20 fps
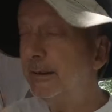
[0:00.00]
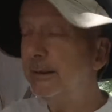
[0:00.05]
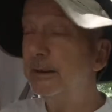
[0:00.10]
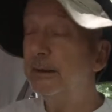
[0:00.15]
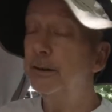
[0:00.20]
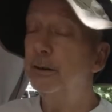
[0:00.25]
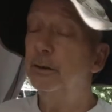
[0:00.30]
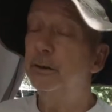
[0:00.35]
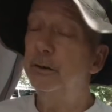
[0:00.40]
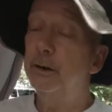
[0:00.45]
did
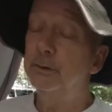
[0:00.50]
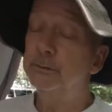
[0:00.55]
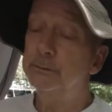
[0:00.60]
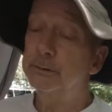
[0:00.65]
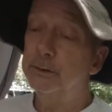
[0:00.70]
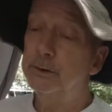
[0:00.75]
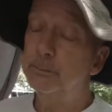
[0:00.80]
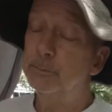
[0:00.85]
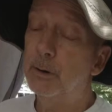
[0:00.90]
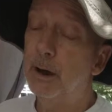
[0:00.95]
it
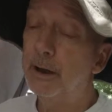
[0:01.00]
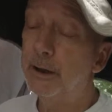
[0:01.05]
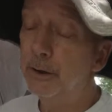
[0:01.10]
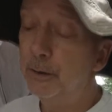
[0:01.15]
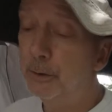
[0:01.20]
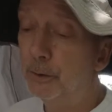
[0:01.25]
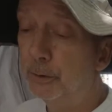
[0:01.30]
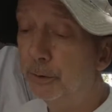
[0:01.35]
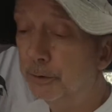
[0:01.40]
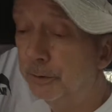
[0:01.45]
on my
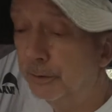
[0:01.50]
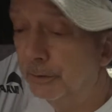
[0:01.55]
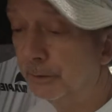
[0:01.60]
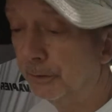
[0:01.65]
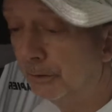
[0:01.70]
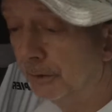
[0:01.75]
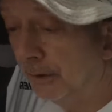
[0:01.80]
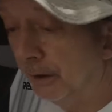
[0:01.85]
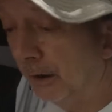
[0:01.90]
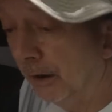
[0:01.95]
own,
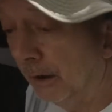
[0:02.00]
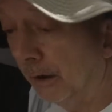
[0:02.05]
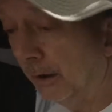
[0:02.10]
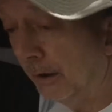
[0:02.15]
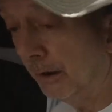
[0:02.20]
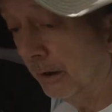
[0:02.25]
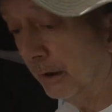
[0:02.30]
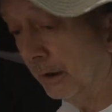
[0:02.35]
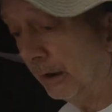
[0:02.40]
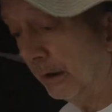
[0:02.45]

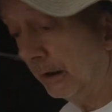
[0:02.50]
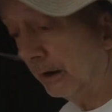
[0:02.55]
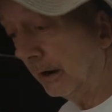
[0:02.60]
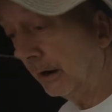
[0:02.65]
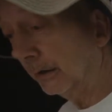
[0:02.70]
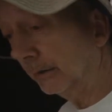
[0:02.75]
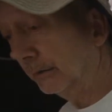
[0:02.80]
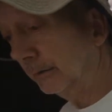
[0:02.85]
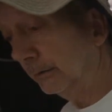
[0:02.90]
and